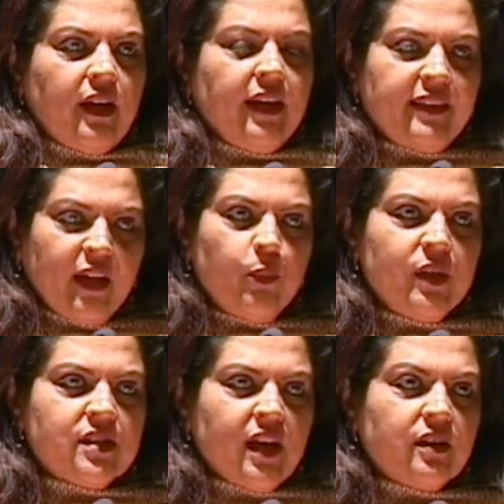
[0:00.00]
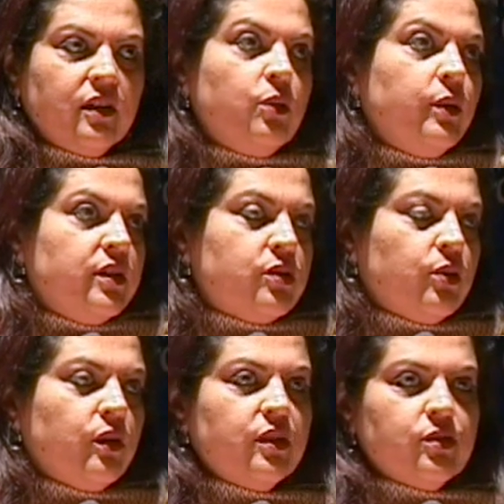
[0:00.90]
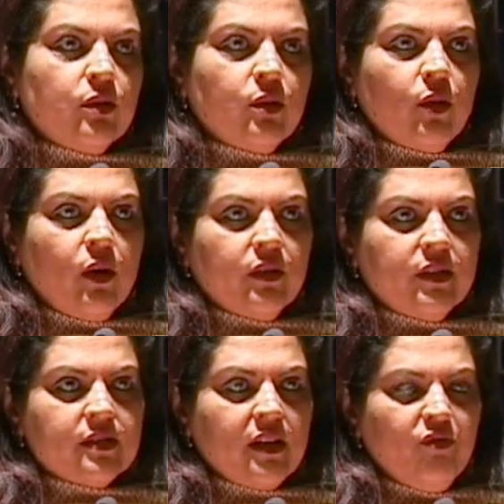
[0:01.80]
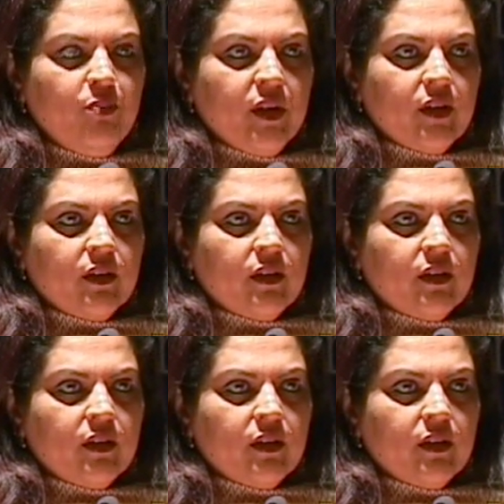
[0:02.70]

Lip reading: And then we started doing stories on the Congress government.